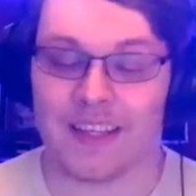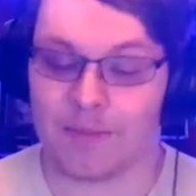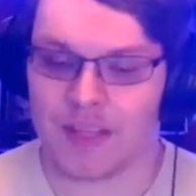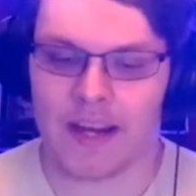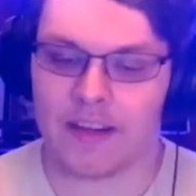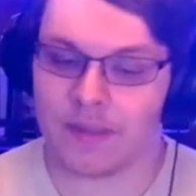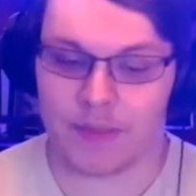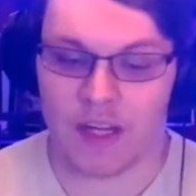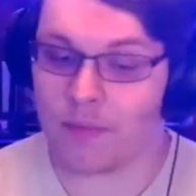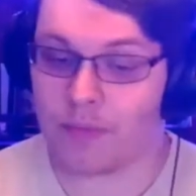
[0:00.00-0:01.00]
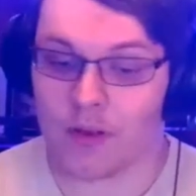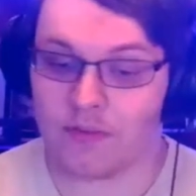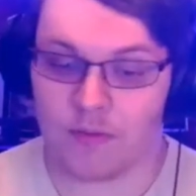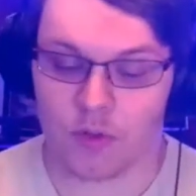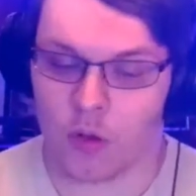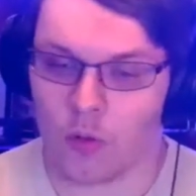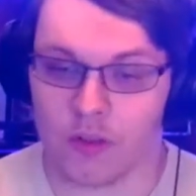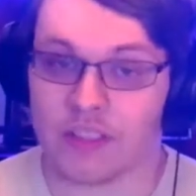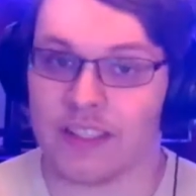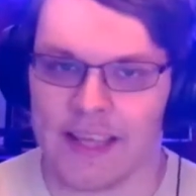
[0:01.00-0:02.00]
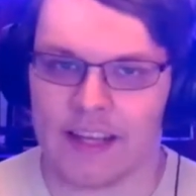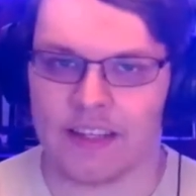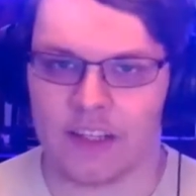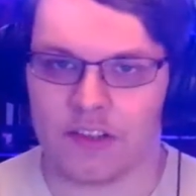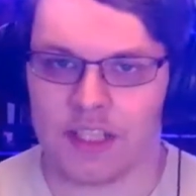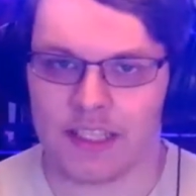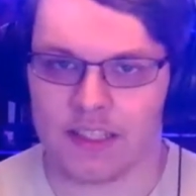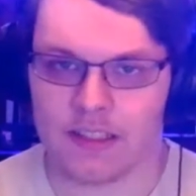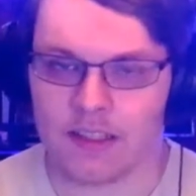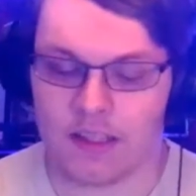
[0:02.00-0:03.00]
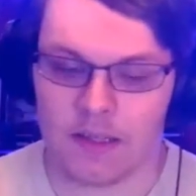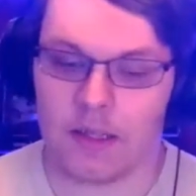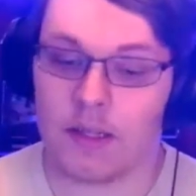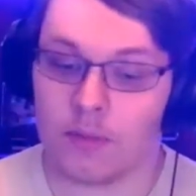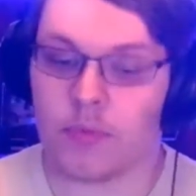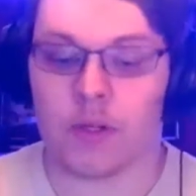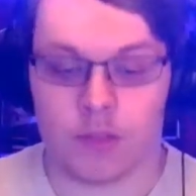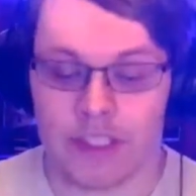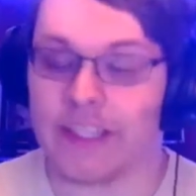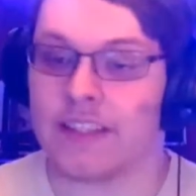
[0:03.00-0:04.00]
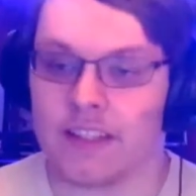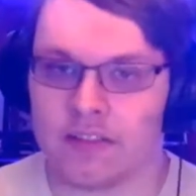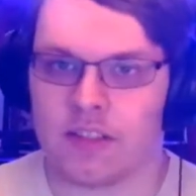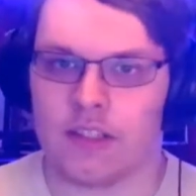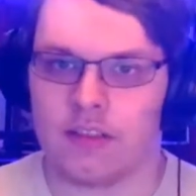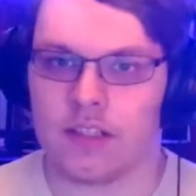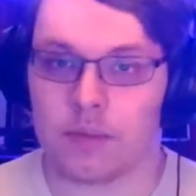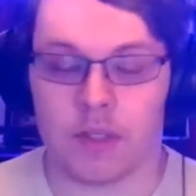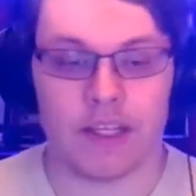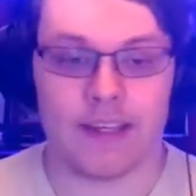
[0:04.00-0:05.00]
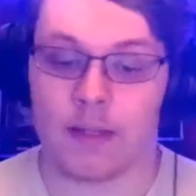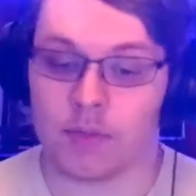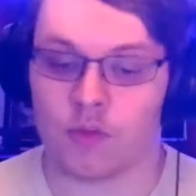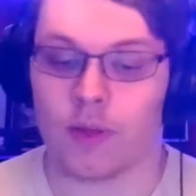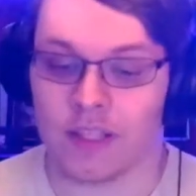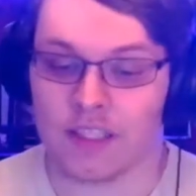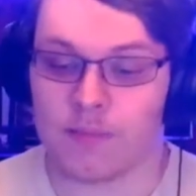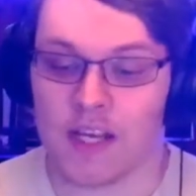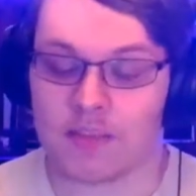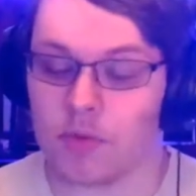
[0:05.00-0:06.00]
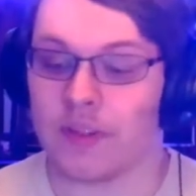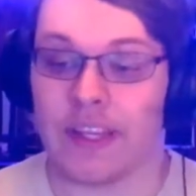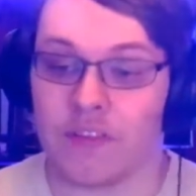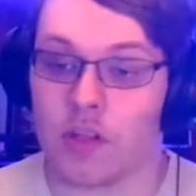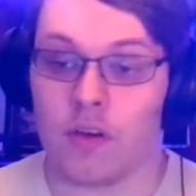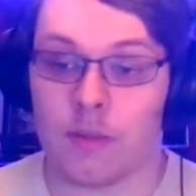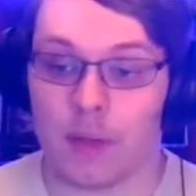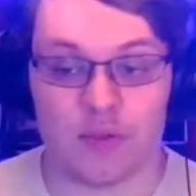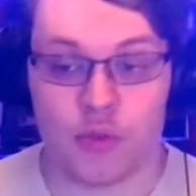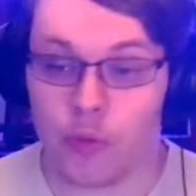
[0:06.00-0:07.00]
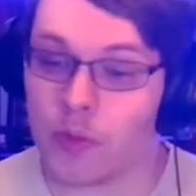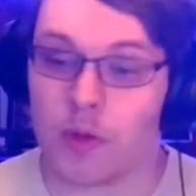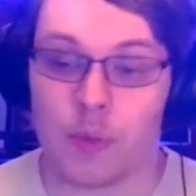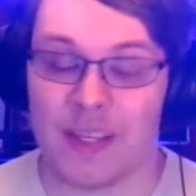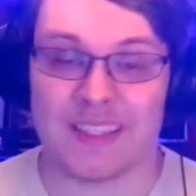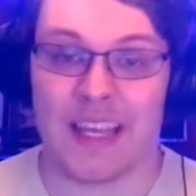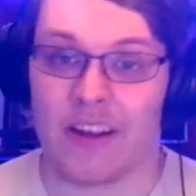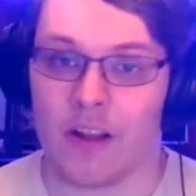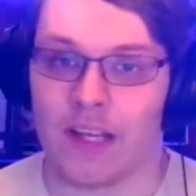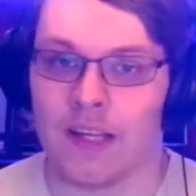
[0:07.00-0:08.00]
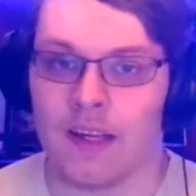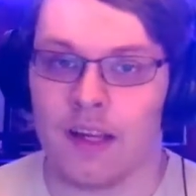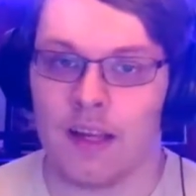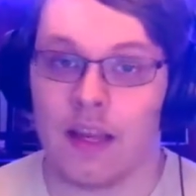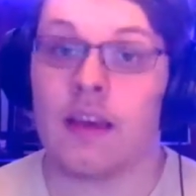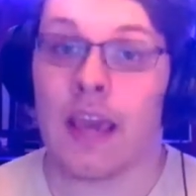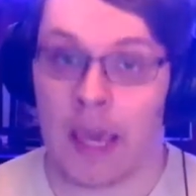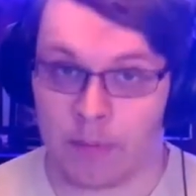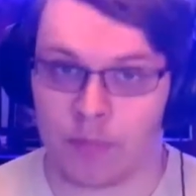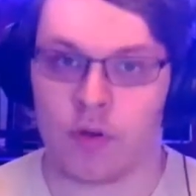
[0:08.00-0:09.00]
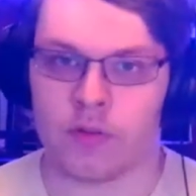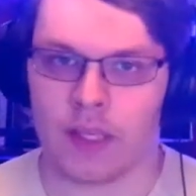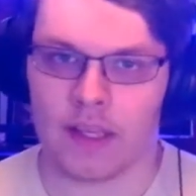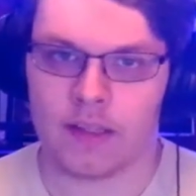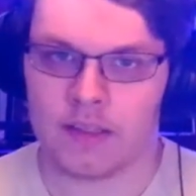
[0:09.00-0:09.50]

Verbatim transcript: I'm tired. I've been up recording and editing all night. But I'm going to get this done. I'm going up as quickly as possible. And even though I'm about two or three weeks late on it, happy birthday.